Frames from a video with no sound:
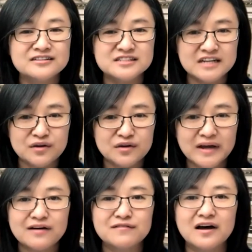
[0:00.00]
Today, we
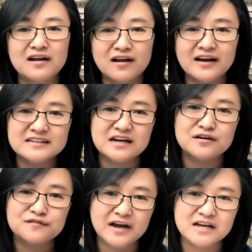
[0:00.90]
have a line
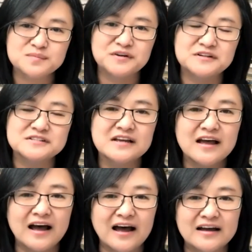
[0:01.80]
of experts,
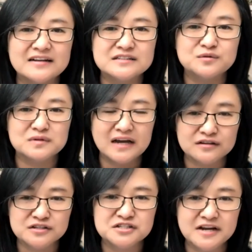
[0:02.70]
and I would like
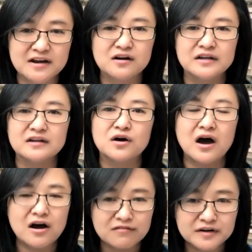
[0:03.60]
to share,
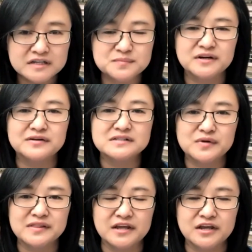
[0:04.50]
our experience
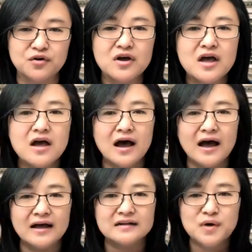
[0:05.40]
with you.
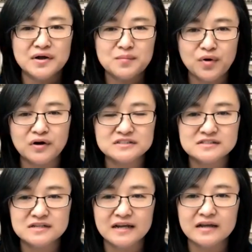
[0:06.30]
And more
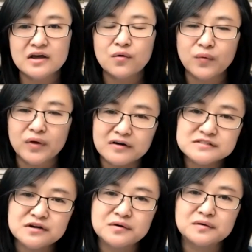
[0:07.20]
importantly, we
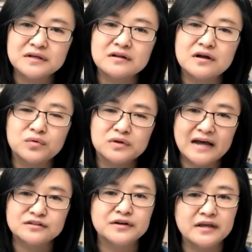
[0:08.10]
also, would
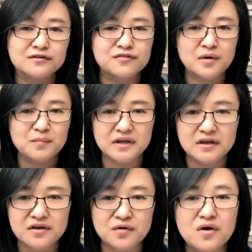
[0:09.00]
like to hear from
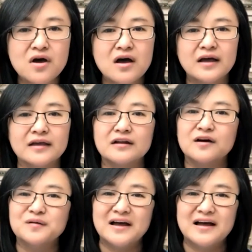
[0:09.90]
you,
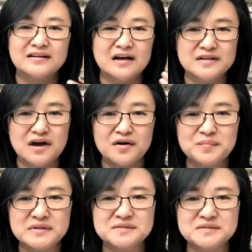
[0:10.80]
your
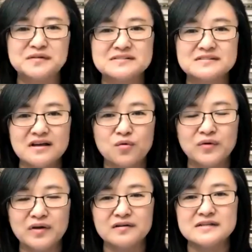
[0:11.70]
experience, your
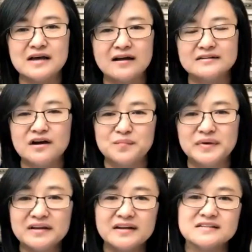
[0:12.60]
views, and your
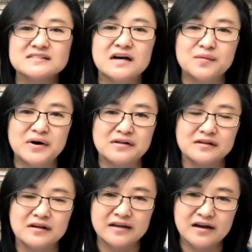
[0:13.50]
opinions about
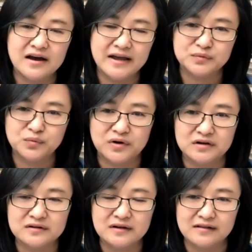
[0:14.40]
the AI at
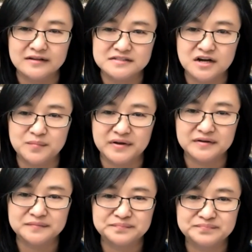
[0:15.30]
work on this
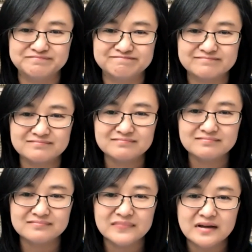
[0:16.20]
topic.
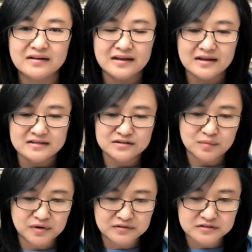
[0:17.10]
So
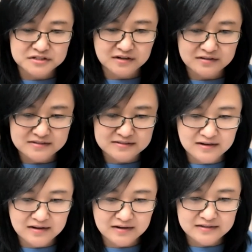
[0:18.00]
I'm going to share the
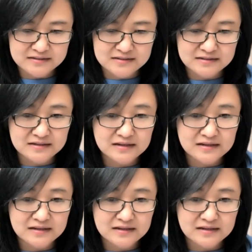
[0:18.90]
slides.